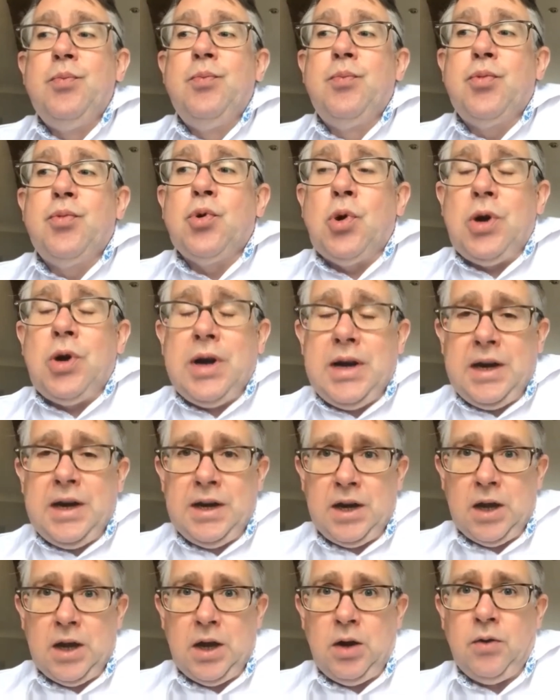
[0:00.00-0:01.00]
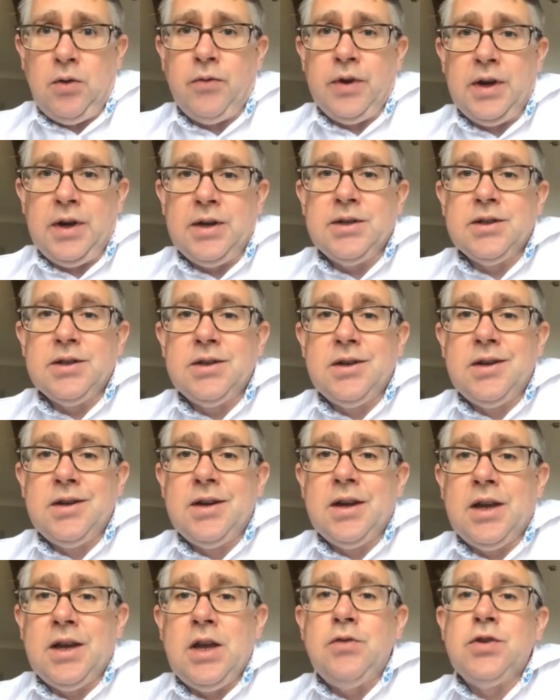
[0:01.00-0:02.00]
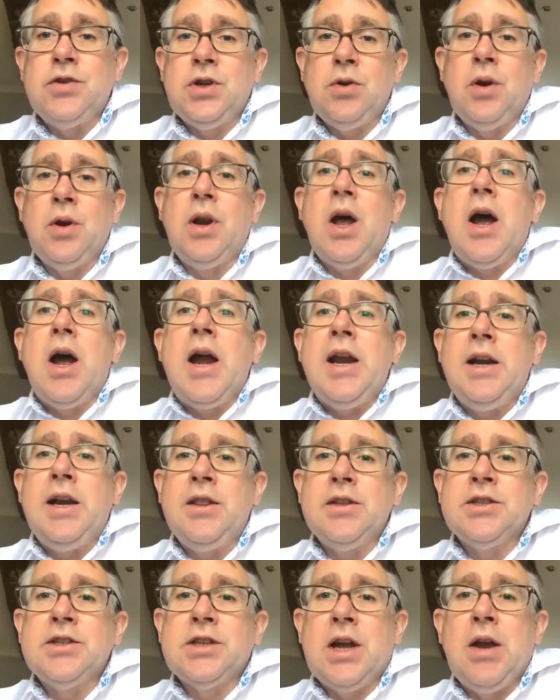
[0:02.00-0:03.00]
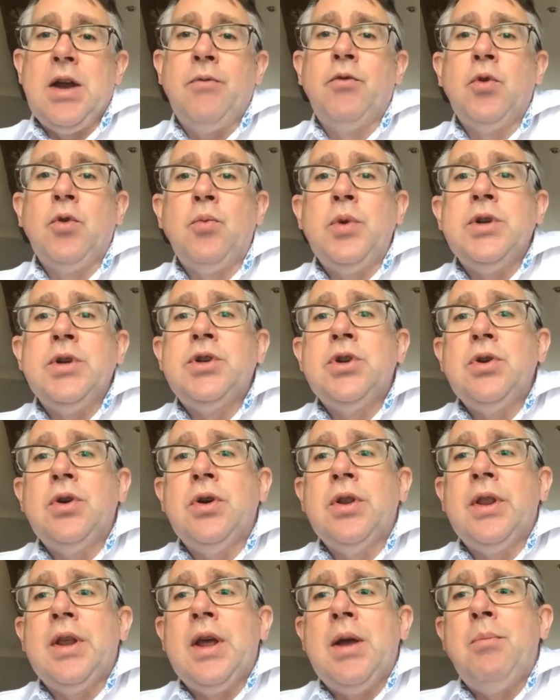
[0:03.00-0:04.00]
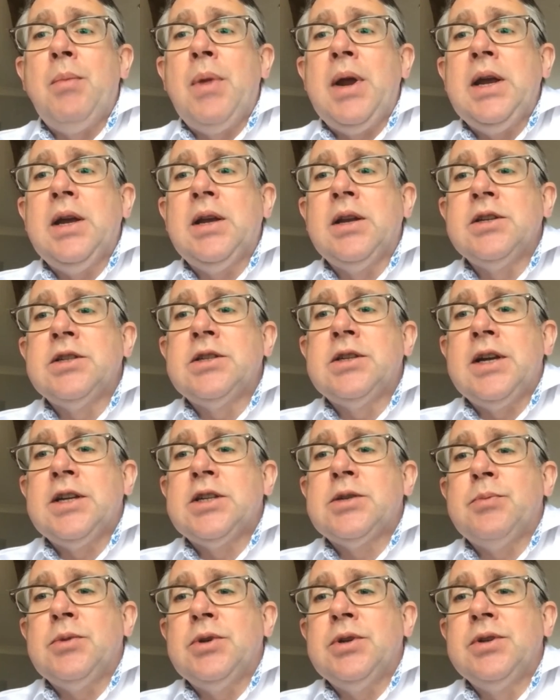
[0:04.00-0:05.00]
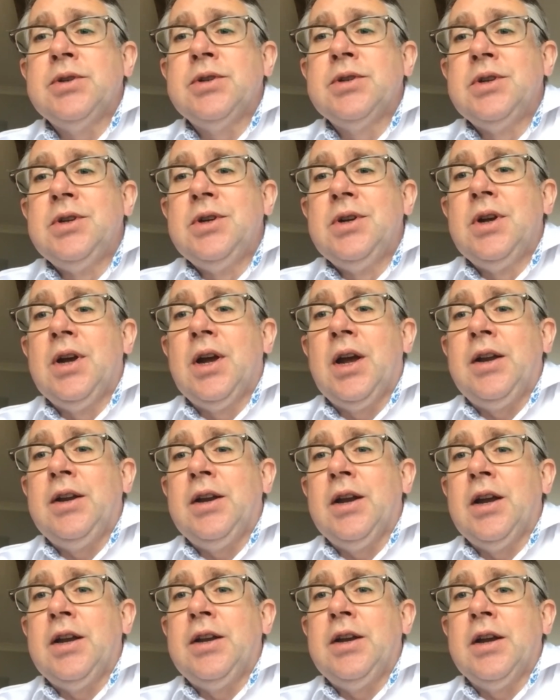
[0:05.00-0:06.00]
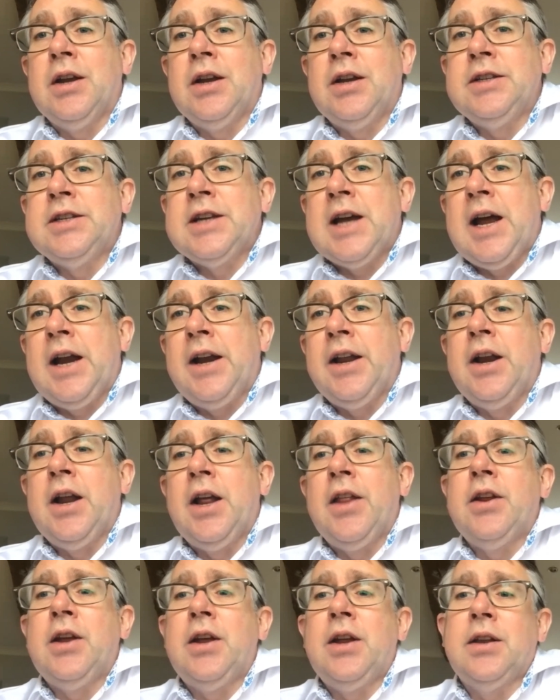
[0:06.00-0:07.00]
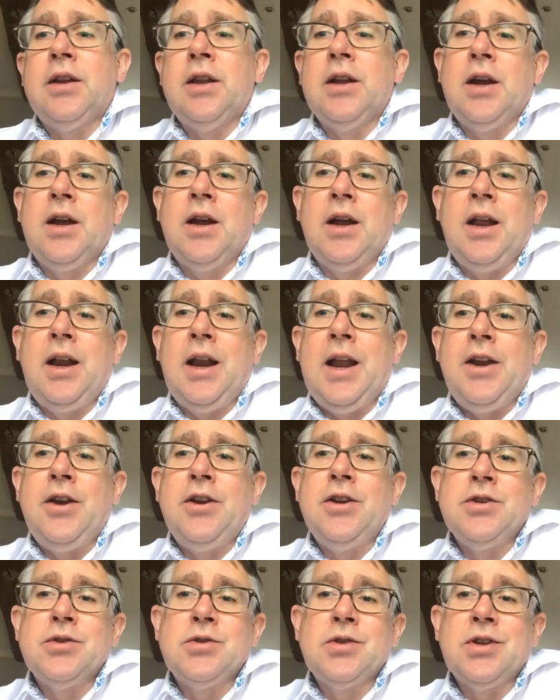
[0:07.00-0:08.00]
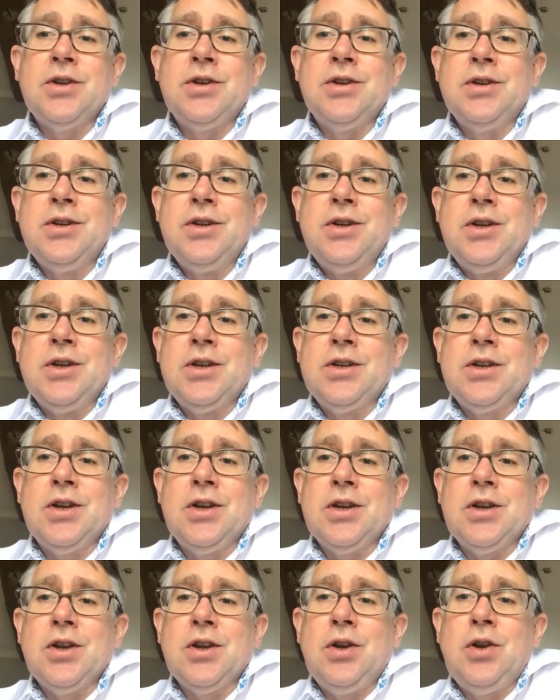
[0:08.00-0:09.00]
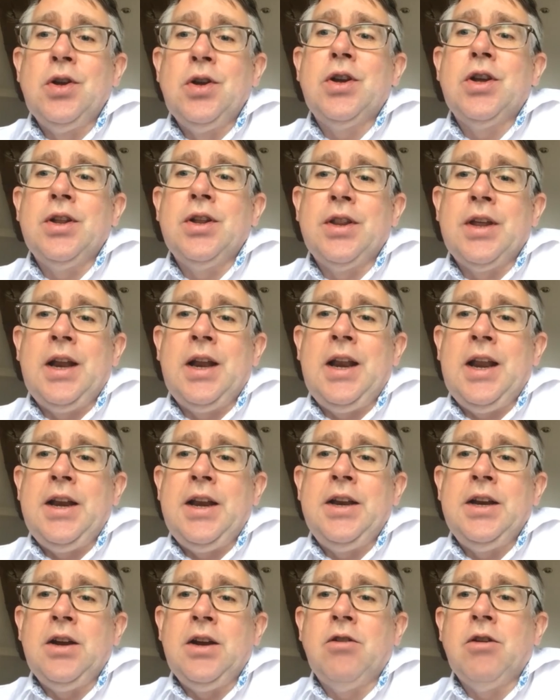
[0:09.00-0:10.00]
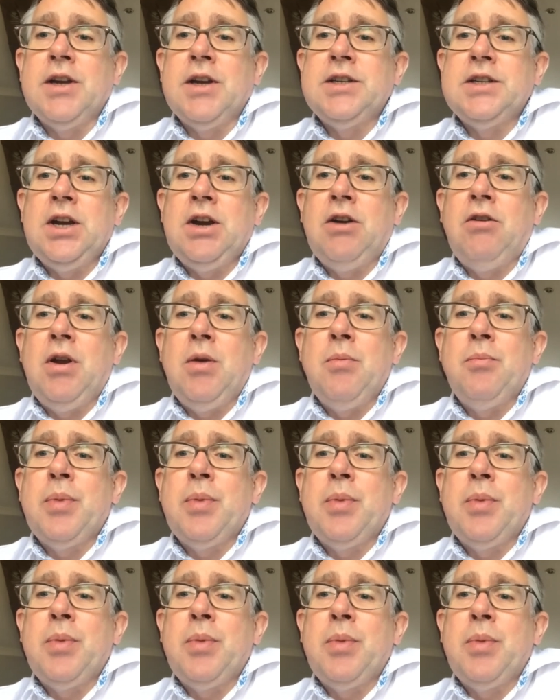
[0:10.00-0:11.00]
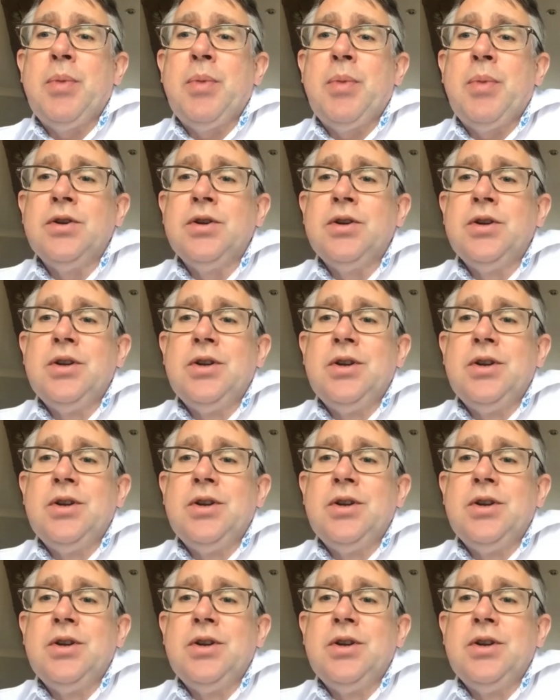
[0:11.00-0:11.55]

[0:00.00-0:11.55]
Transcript: pre-COVID gives you a line in the sand from which you can then make an assessment, and Dan and other lenders can look at their lending criteria based on